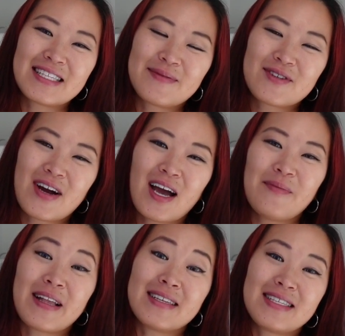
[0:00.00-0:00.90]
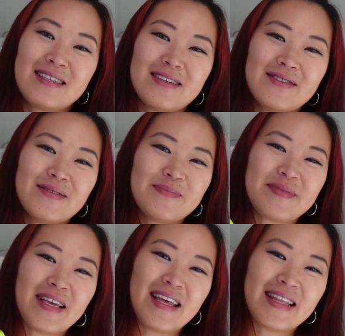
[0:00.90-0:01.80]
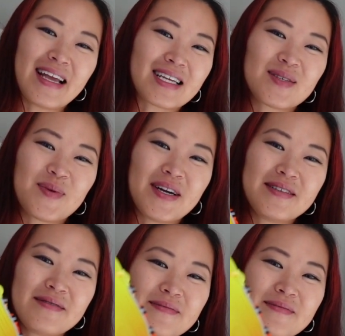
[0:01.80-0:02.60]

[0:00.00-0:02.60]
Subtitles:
subscribe, and I'll see you in the next one.